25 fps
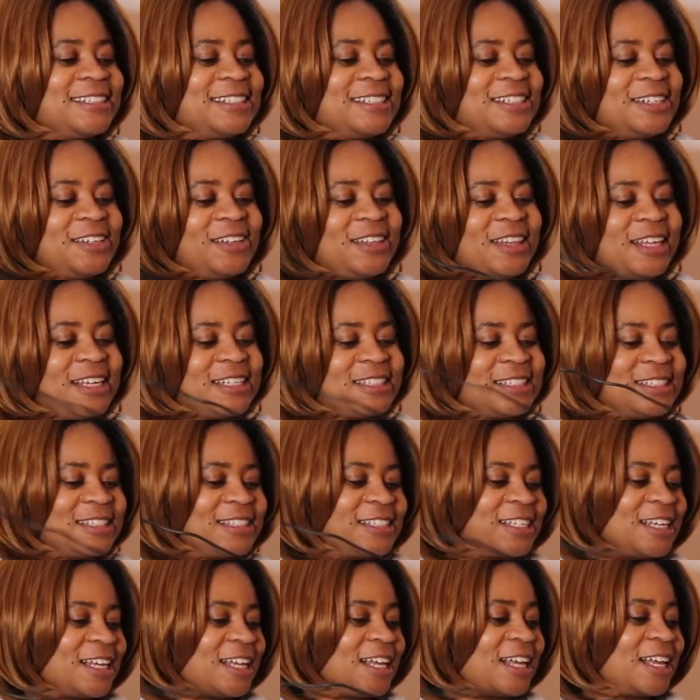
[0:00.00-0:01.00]

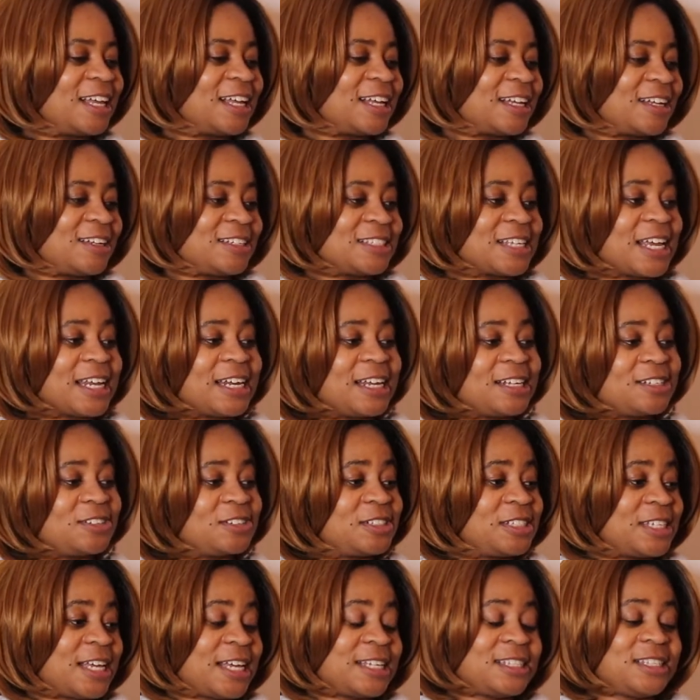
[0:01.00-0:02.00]
this. Because I need to
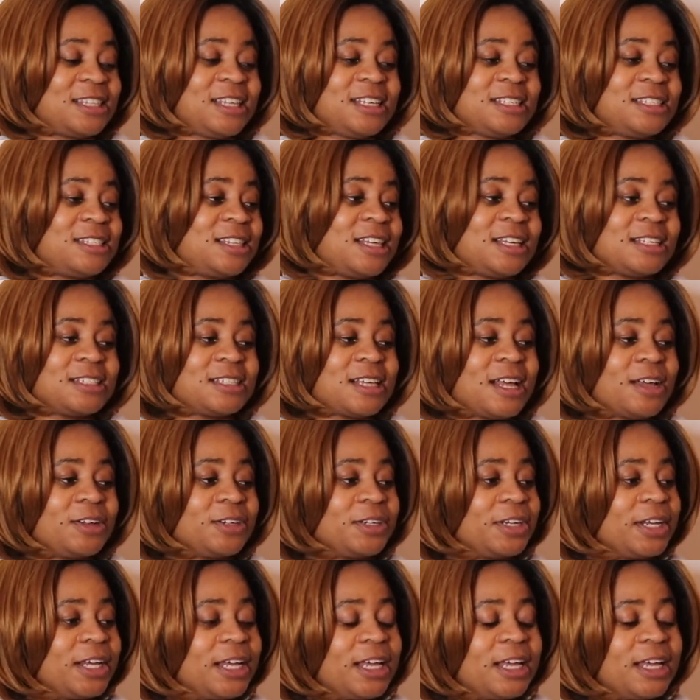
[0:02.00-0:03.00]
test these things out.
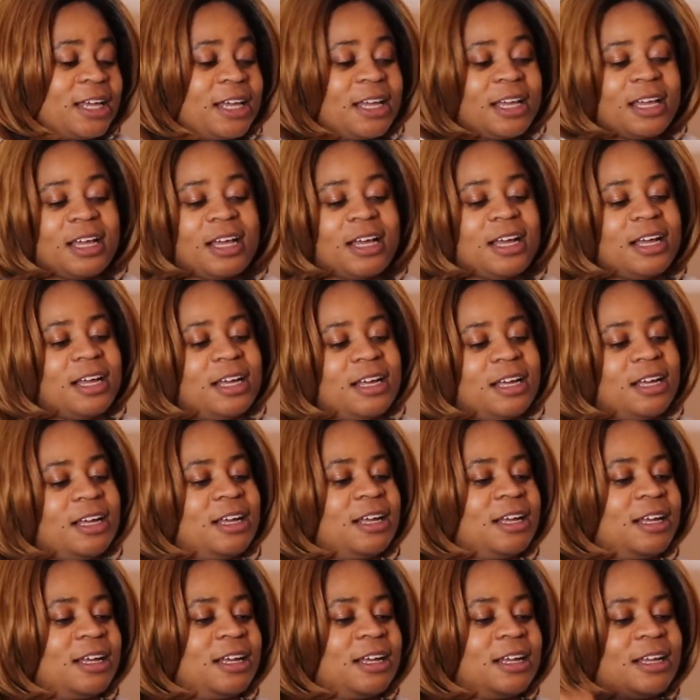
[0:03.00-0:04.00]

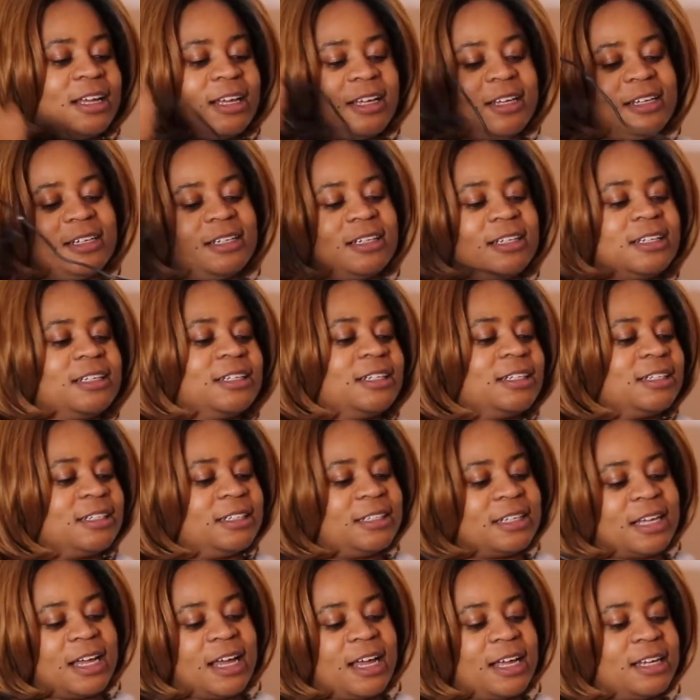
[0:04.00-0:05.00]

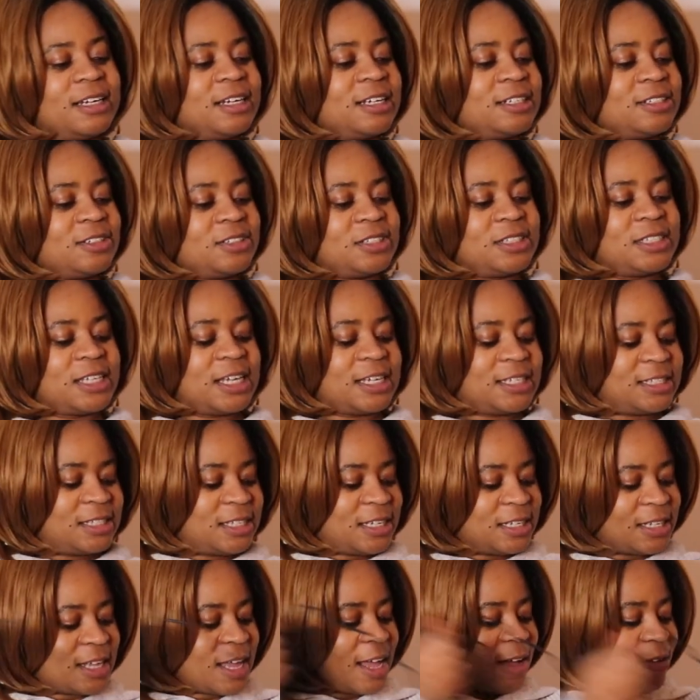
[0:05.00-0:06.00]
I need to test
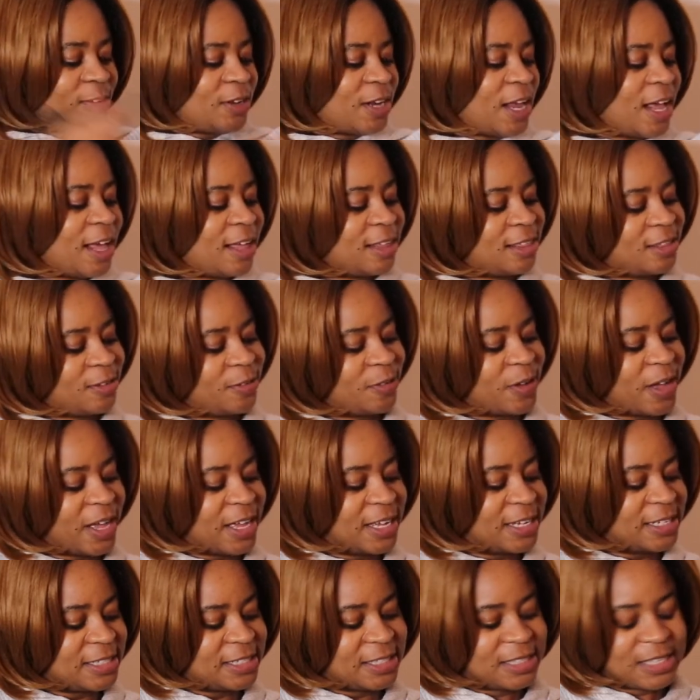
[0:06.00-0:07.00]
it out,
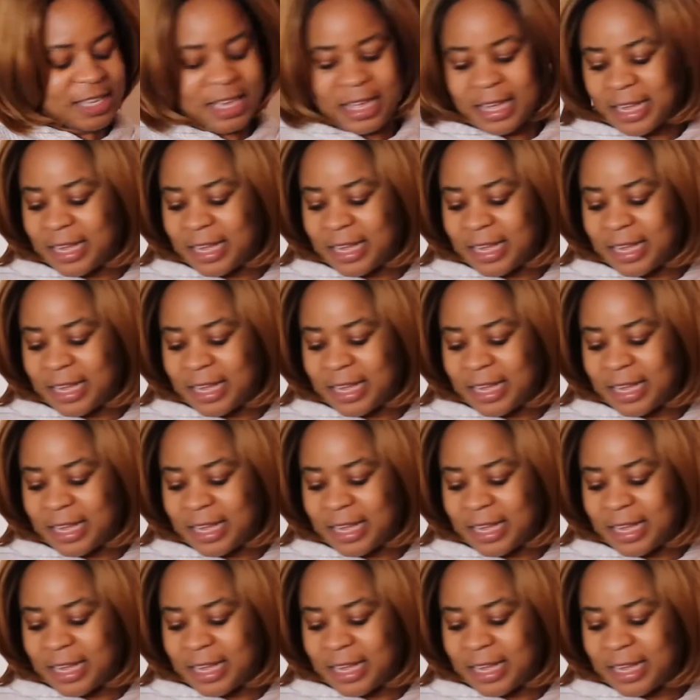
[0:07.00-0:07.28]
otherwise.